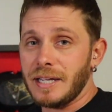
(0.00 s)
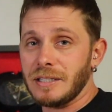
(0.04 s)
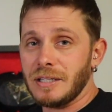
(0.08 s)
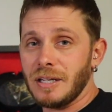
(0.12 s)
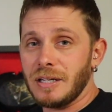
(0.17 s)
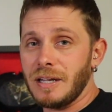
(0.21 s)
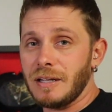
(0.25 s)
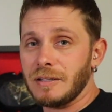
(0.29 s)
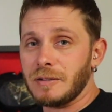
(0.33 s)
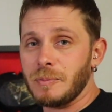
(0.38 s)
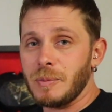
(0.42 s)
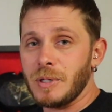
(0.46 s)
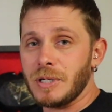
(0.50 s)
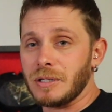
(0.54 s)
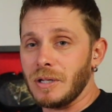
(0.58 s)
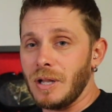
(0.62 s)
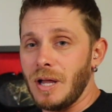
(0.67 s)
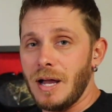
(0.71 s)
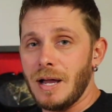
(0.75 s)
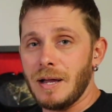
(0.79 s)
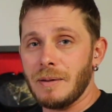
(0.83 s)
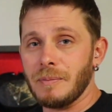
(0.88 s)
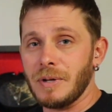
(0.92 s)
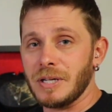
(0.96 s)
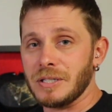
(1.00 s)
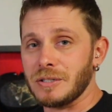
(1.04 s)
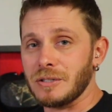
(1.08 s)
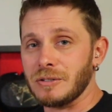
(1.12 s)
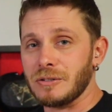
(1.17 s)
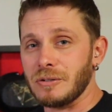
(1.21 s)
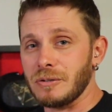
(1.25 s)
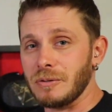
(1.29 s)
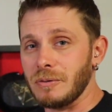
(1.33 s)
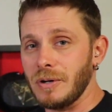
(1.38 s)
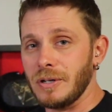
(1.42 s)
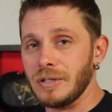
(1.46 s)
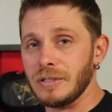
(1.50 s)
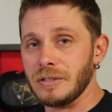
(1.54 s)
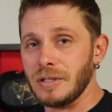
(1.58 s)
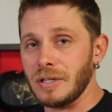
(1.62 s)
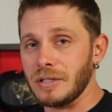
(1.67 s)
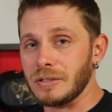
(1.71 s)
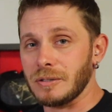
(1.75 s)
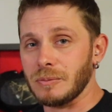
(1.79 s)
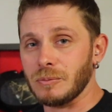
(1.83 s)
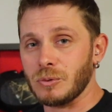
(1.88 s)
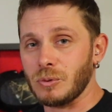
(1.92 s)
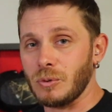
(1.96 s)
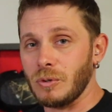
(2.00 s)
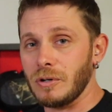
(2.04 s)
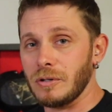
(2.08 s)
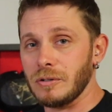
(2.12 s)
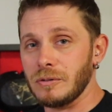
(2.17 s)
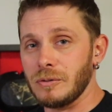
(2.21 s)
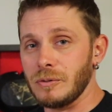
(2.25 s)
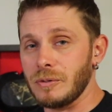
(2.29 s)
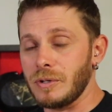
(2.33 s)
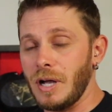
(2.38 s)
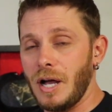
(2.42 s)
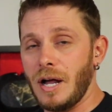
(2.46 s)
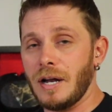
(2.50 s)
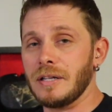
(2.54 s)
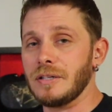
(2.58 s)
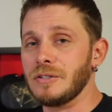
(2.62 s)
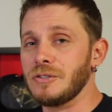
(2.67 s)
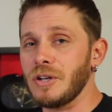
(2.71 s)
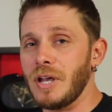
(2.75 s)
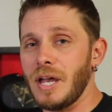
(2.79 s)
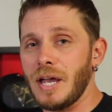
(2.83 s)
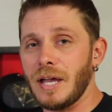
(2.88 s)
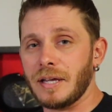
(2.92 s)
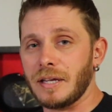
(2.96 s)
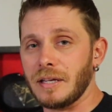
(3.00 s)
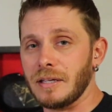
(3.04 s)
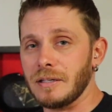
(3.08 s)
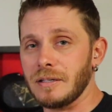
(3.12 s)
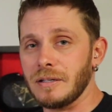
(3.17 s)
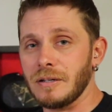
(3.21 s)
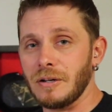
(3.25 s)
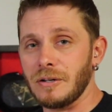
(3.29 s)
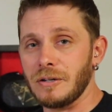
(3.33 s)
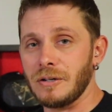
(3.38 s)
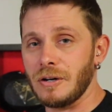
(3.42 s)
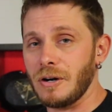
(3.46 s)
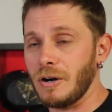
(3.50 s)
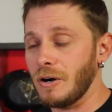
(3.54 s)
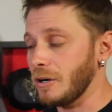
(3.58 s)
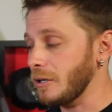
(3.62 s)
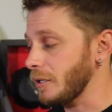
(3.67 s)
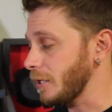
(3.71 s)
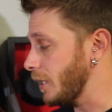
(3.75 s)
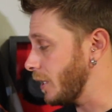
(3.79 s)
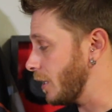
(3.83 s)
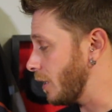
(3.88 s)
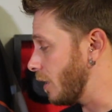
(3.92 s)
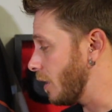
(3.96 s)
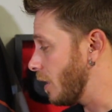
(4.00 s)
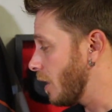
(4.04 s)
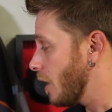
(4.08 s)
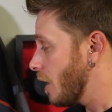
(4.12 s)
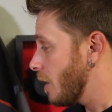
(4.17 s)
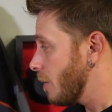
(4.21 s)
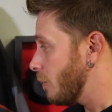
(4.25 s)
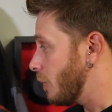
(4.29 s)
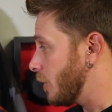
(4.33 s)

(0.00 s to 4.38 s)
It doesn't have to be Klim. My sister runs like some sort of Ducati jacket under her gear,